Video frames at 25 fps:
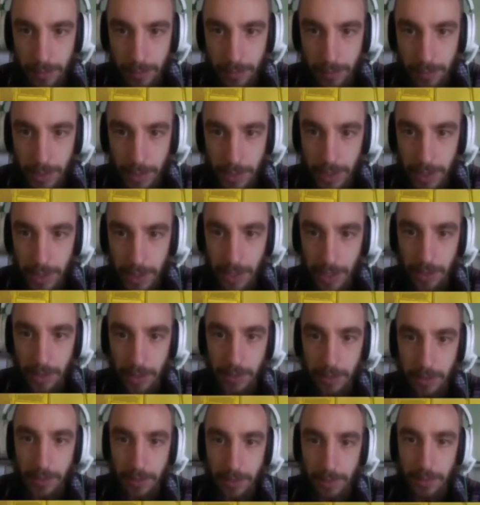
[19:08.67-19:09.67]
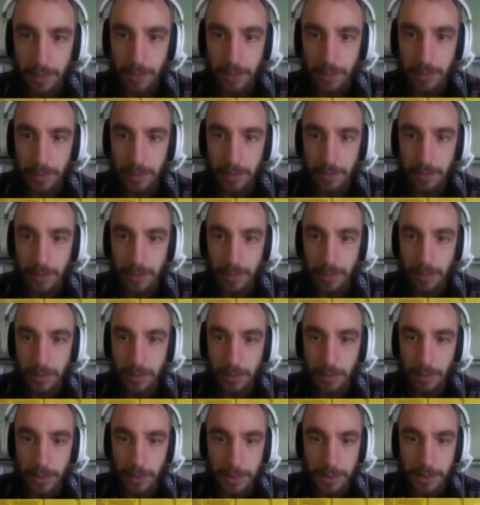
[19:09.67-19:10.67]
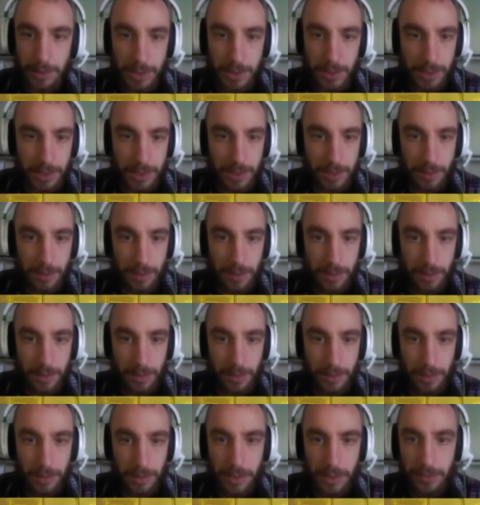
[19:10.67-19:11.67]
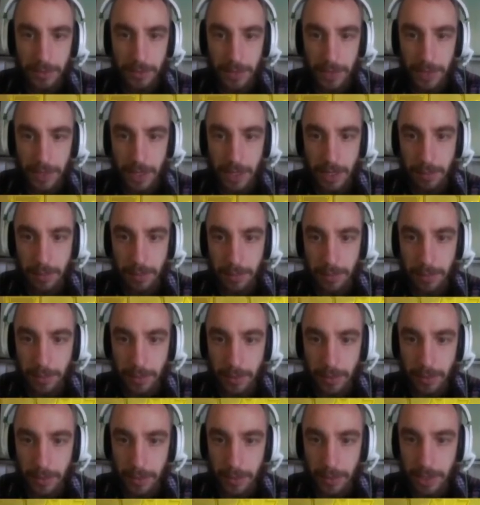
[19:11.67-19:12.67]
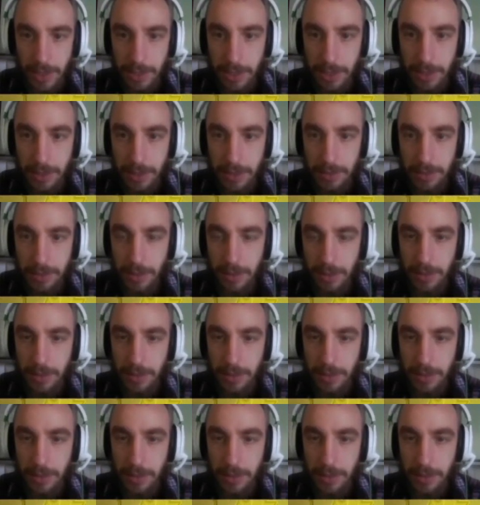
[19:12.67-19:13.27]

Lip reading: But yeah, it wants this farm, or these,